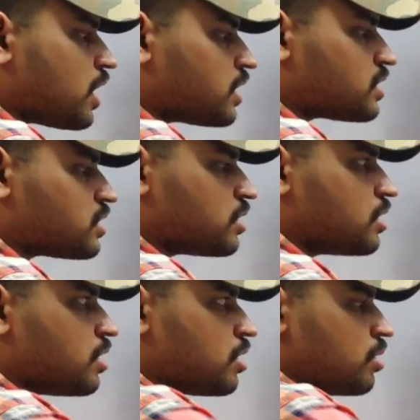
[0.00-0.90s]
X
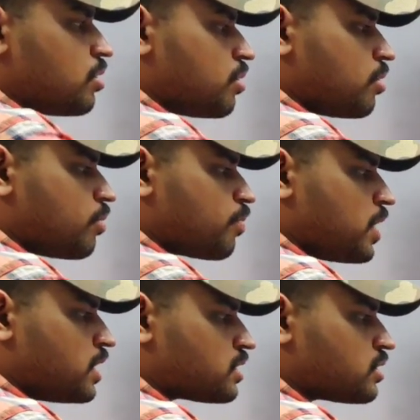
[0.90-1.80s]

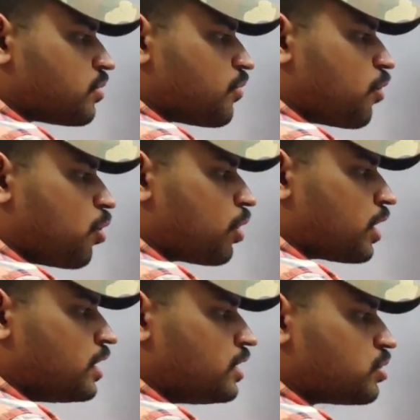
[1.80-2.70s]
plus
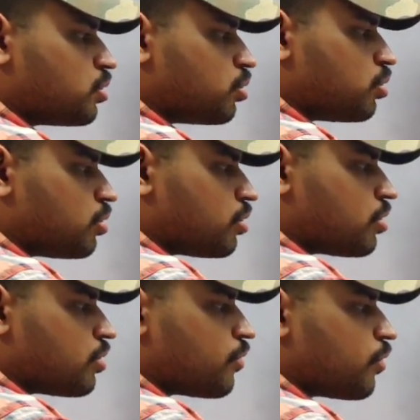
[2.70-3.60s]
4 into
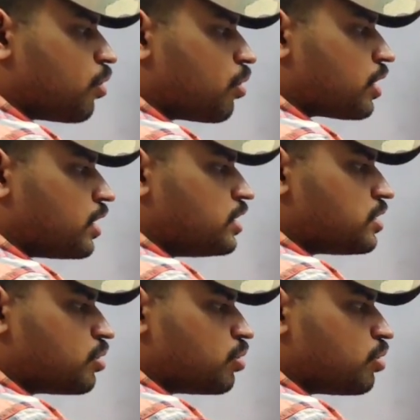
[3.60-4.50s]

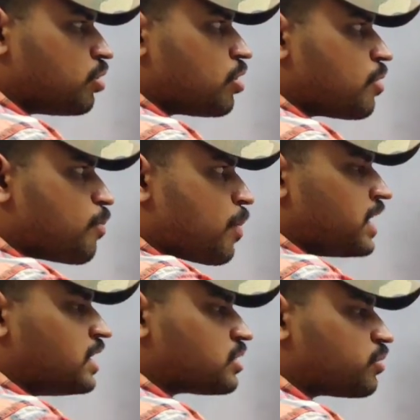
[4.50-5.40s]

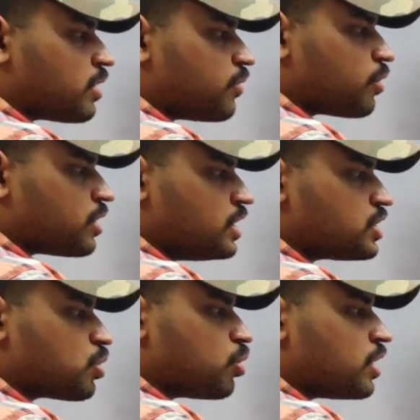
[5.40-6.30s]
-1 for
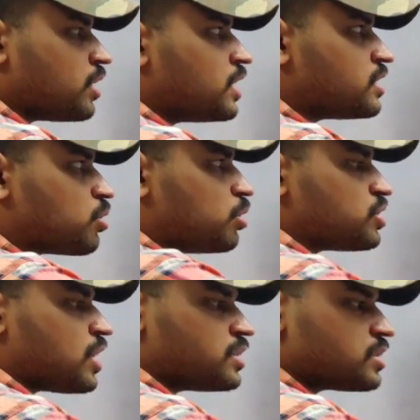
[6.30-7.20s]
each chlorine, that is equal to,
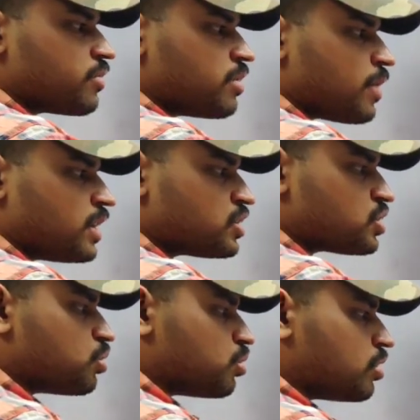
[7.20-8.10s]
charge is given
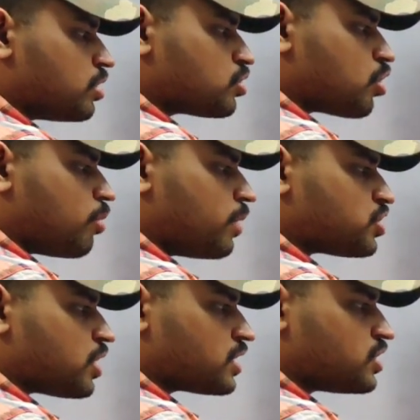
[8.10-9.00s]
-2. So how
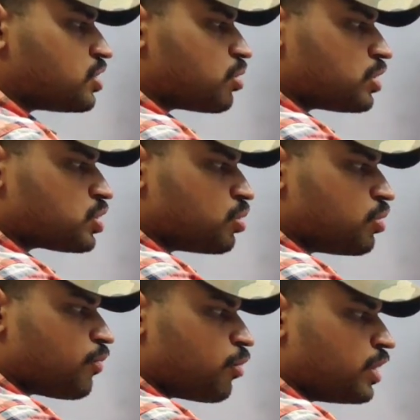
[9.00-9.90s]
much? X is equals
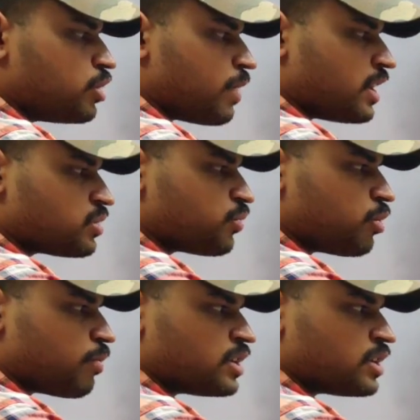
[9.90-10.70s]
to 4 into -4